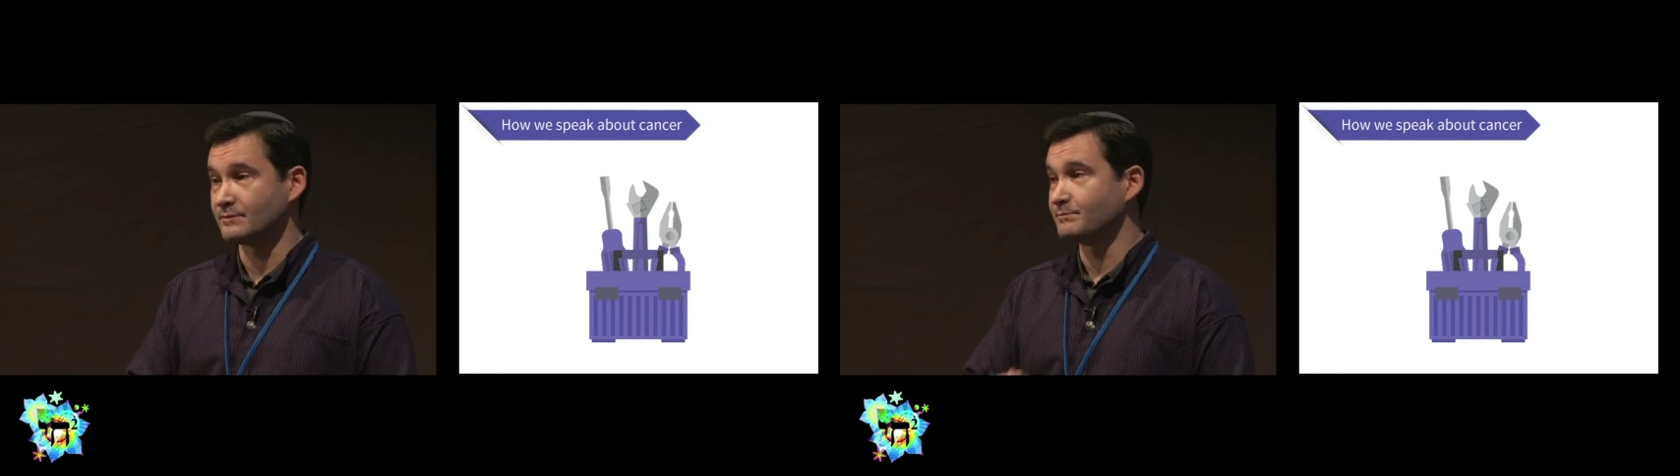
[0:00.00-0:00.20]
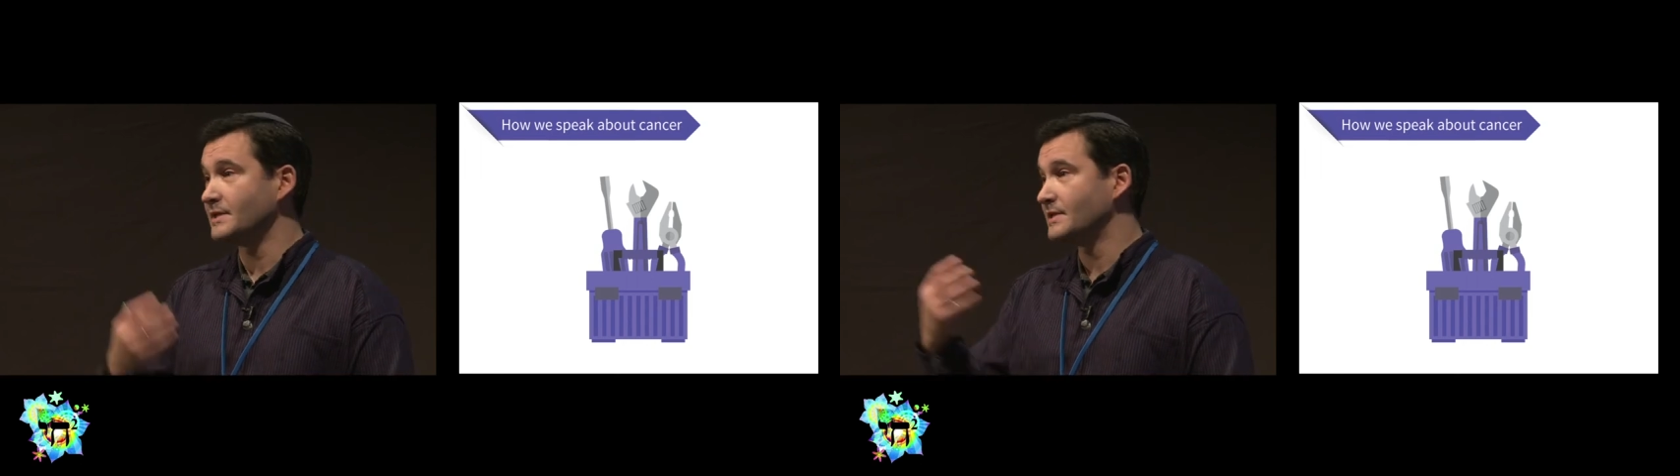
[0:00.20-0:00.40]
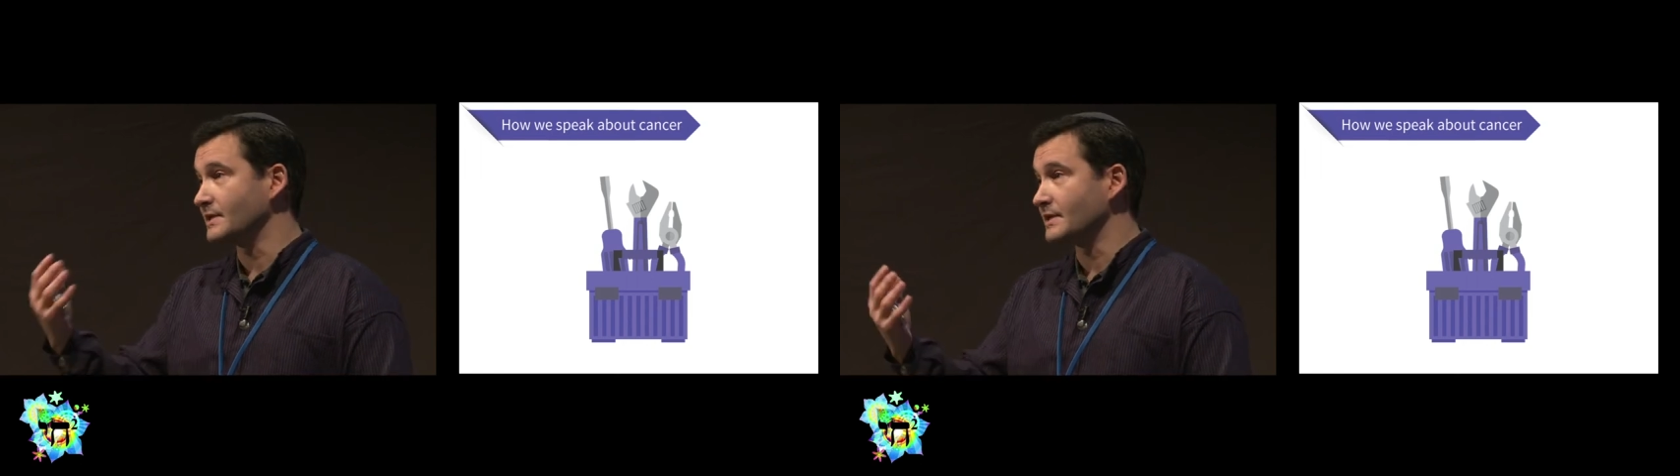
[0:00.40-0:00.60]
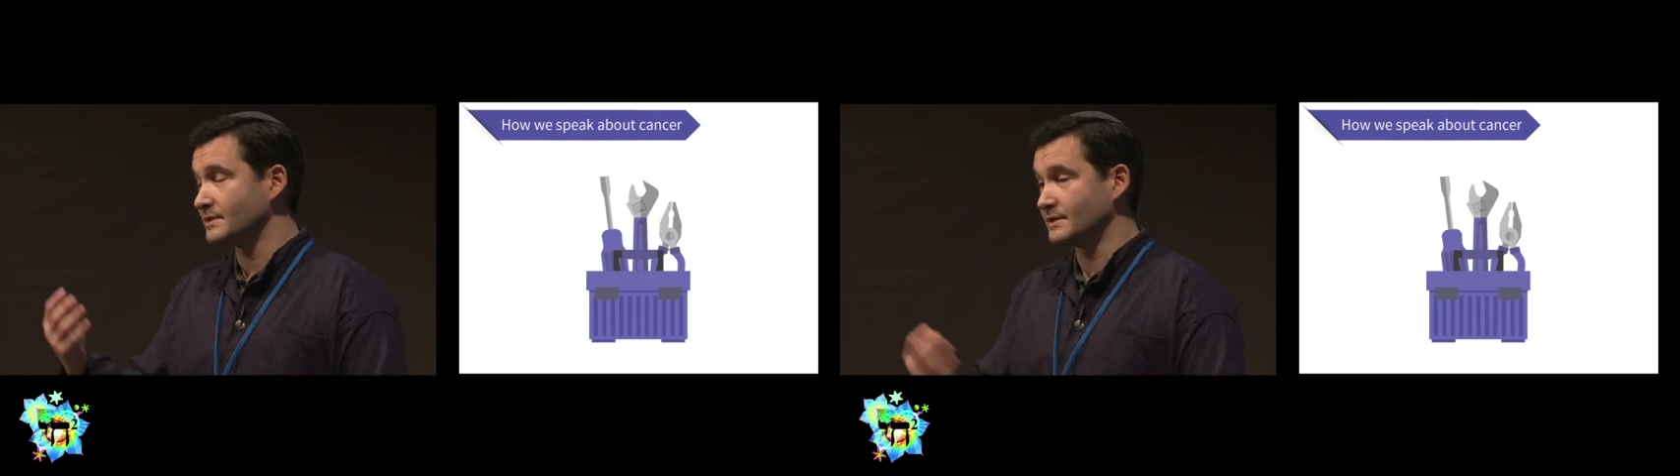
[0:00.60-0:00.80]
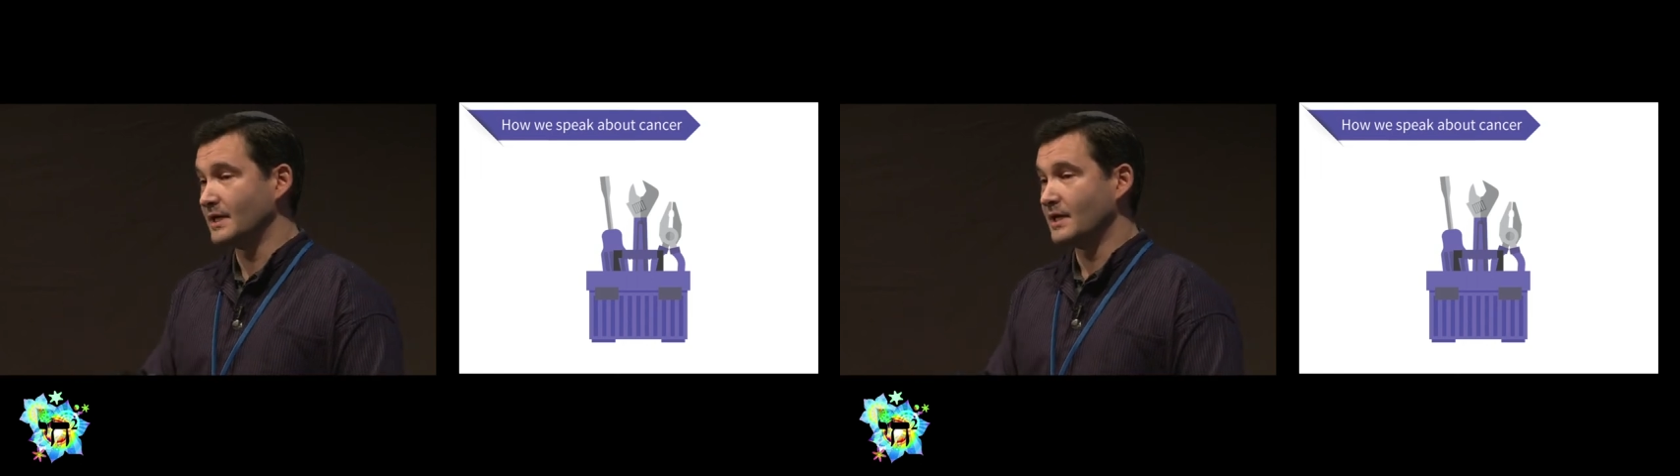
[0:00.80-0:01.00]
beating
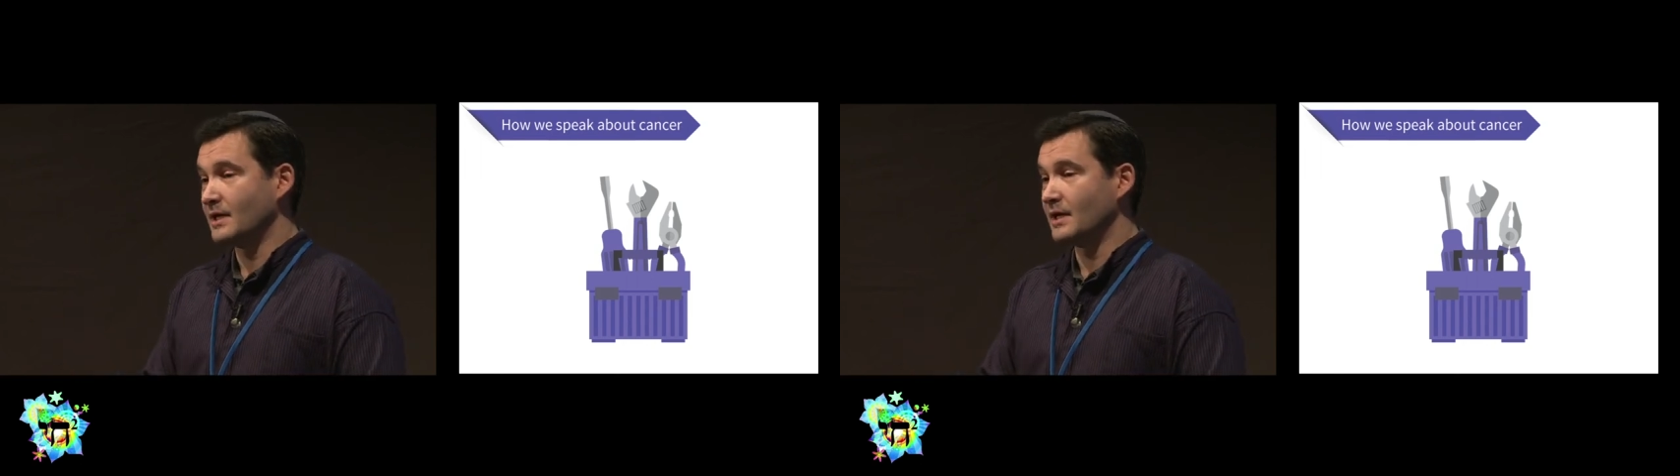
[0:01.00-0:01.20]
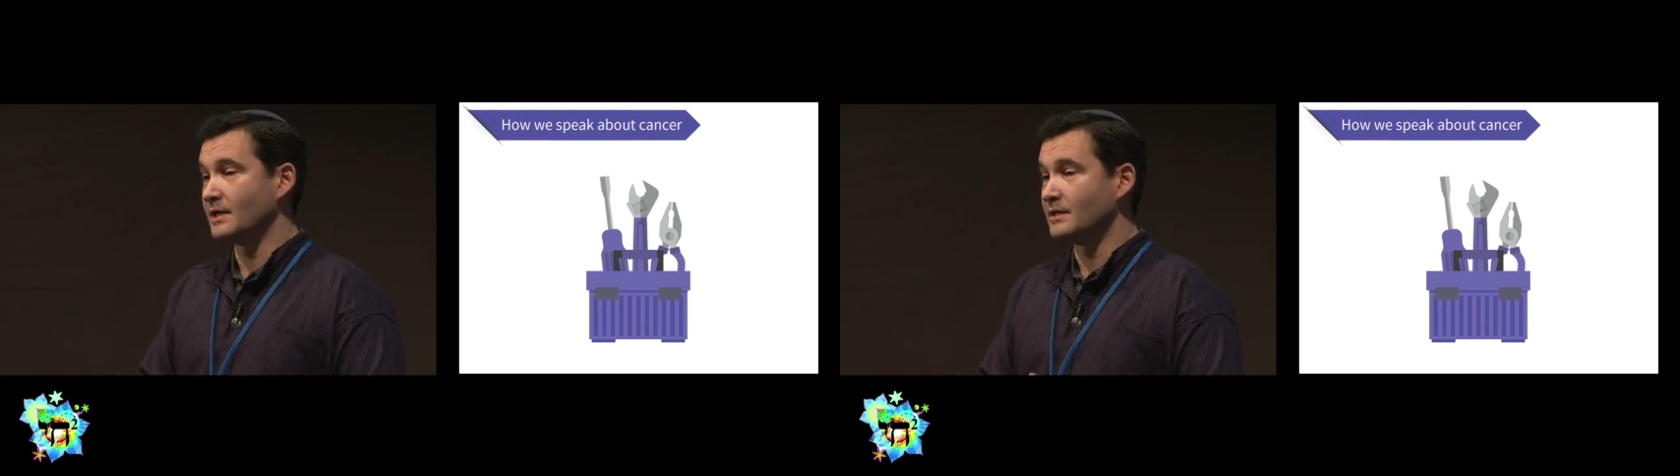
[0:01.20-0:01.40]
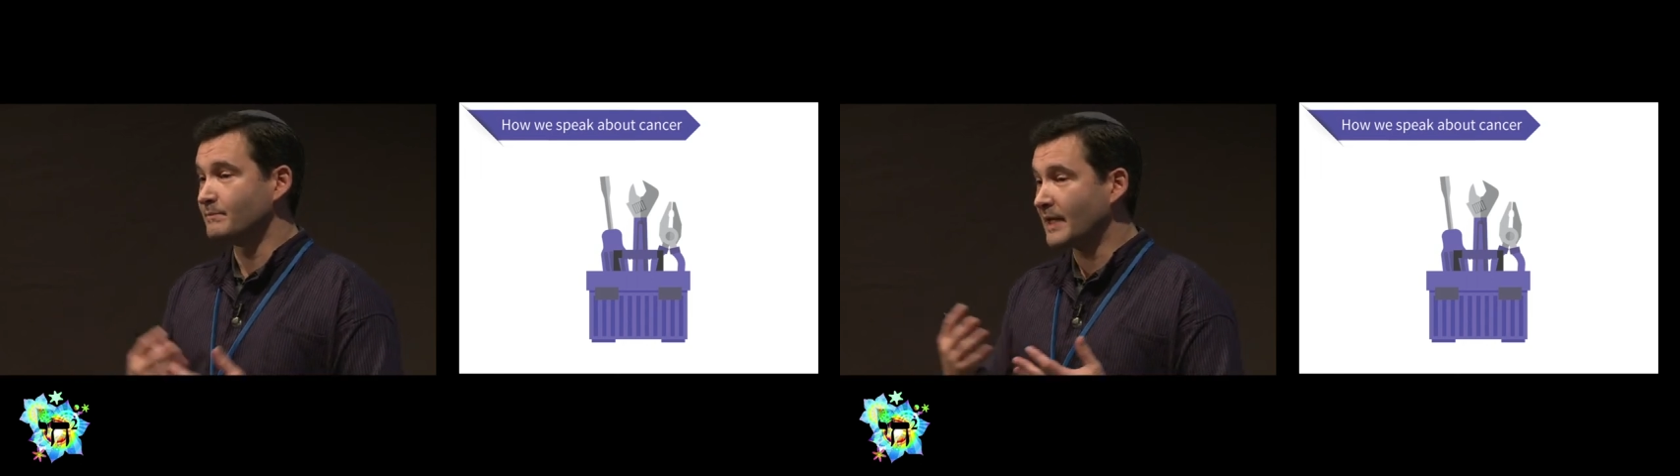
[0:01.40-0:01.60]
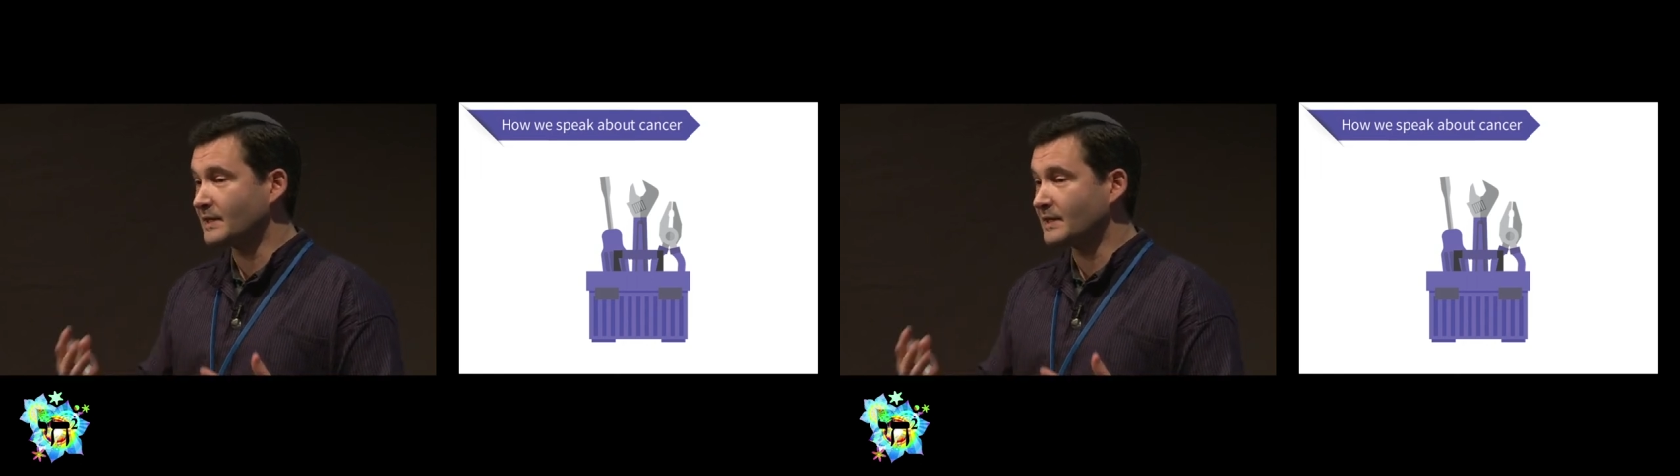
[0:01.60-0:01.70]
it, uh, the